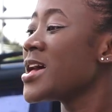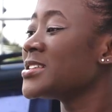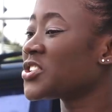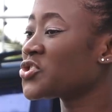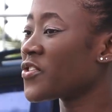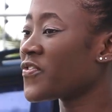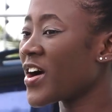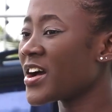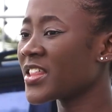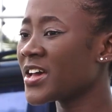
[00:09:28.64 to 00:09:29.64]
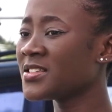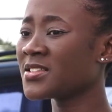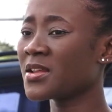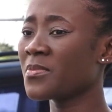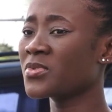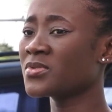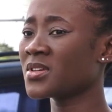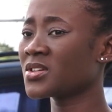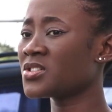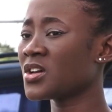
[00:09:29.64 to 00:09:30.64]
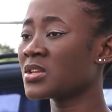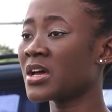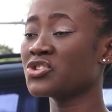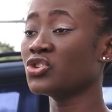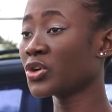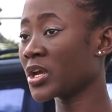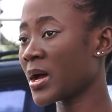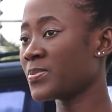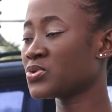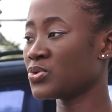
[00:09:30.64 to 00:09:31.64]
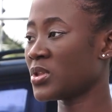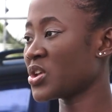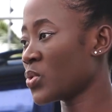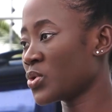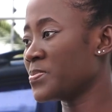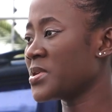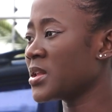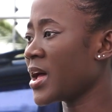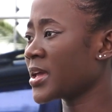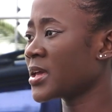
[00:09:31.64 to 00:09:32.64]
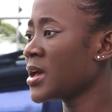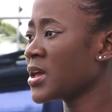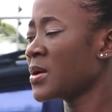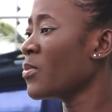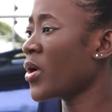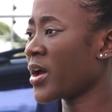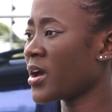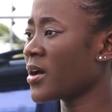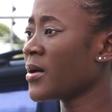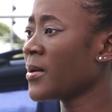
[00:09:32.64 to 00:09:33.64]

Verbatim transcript: Is it your father? Is it a musician that you're looking up to that you want to be like him or her?